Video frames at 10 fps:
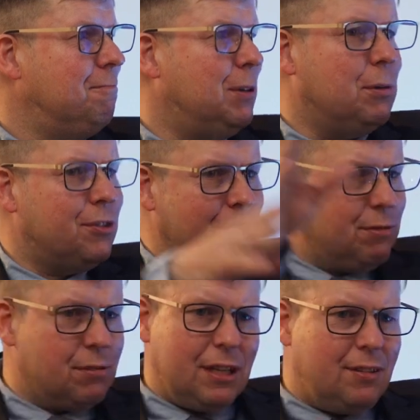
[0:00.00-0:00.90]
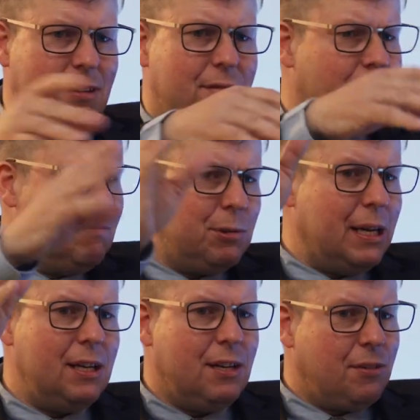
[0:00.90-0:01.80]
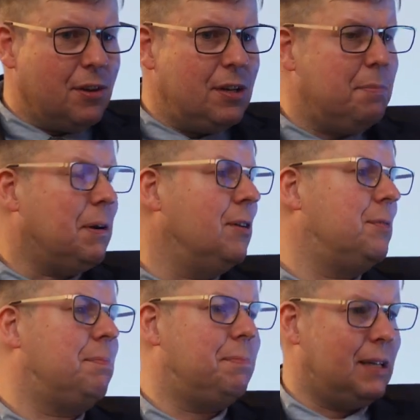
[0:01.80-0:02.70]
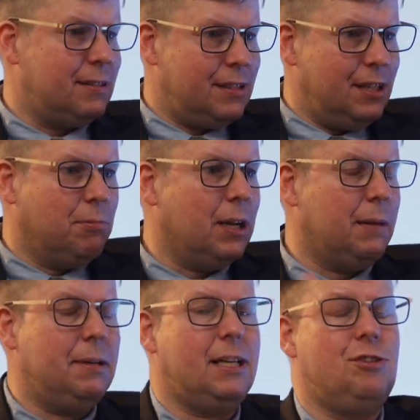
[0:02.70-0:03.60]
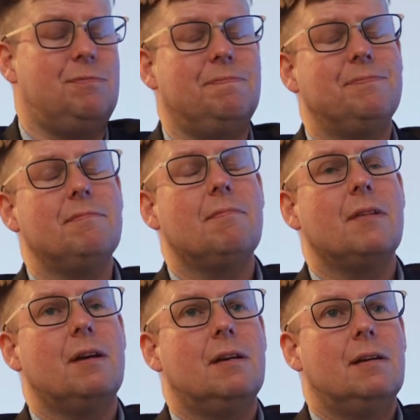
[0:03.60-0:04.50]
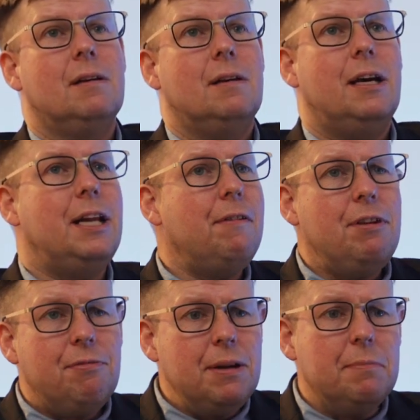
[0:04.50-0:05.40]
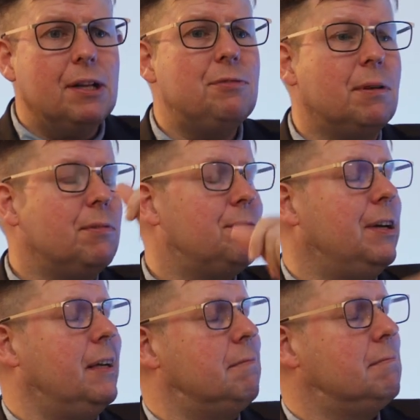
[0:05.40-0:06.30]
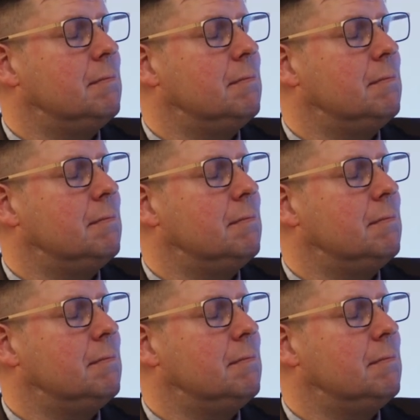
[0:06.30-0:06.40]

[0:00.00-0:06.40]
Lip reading: there were several, let's say 20, 30 power supplies in one application. And every 3 months, one was failing.